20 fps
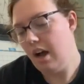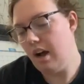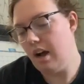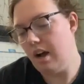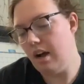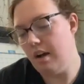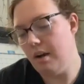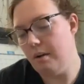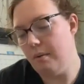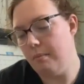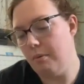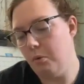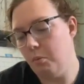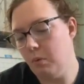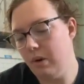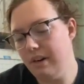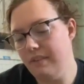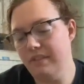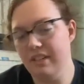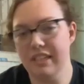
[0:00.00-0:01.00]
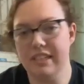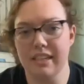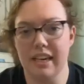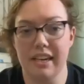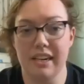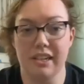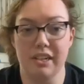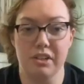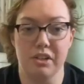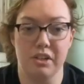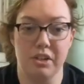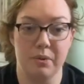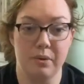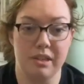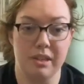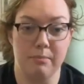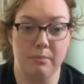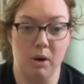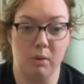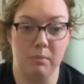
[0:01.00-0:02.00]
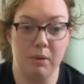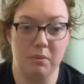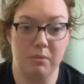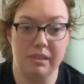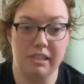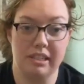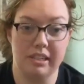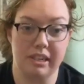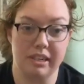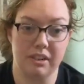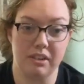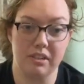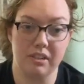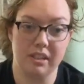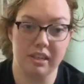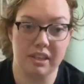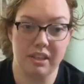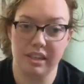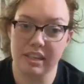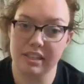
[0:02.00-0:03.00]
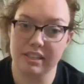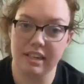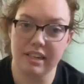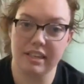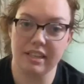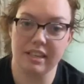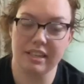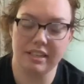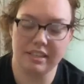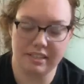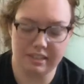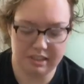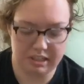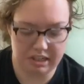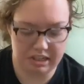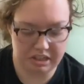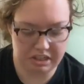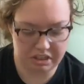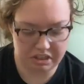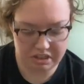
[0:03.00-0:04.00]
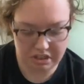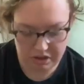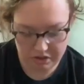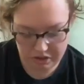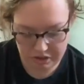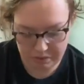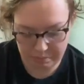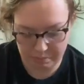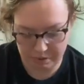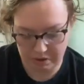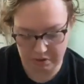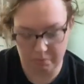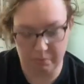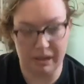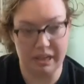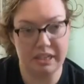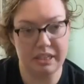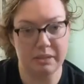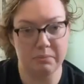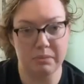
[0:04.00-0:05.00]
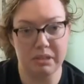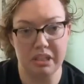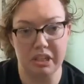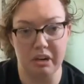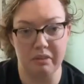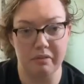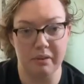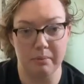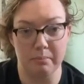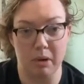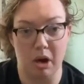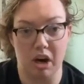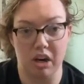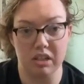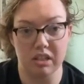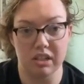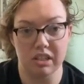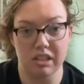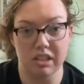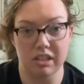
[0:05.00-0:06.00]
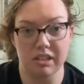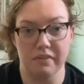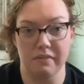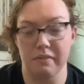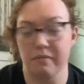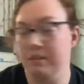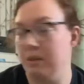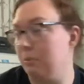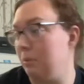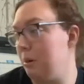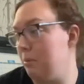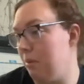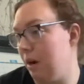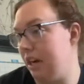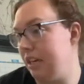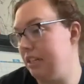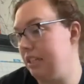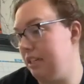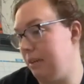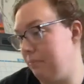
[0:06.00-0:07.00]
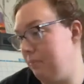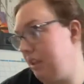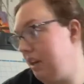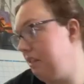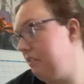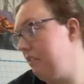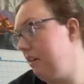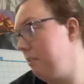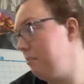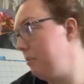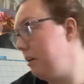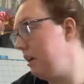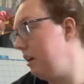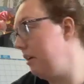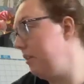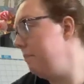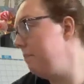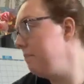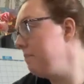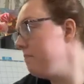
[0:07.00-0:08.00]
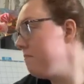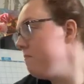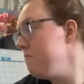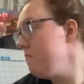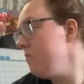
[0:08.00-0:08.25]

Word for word: Um, what I've decided to do at the moment with stickers and things like this is I'll just put random stuff in boxes if someone buys something from me.